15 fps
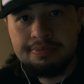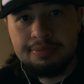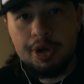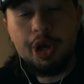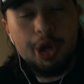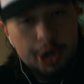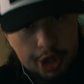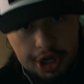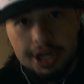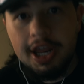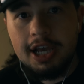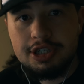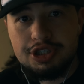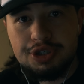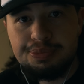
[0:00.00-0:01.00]
and good
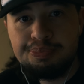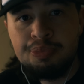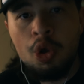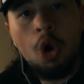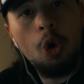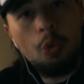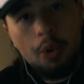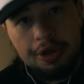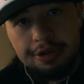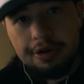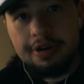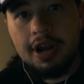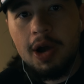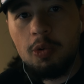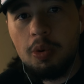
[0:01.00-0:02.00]
connection, or whether or
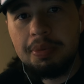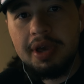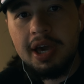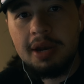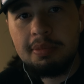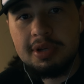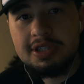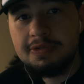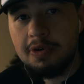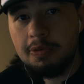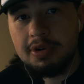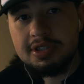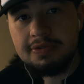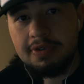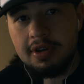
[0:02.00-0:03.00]
not we'll be enemies for the
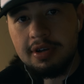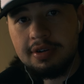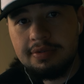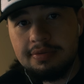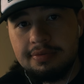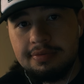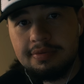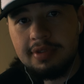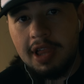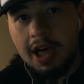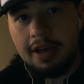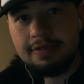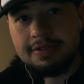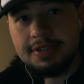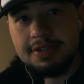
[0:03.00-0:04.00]
rest of our lives.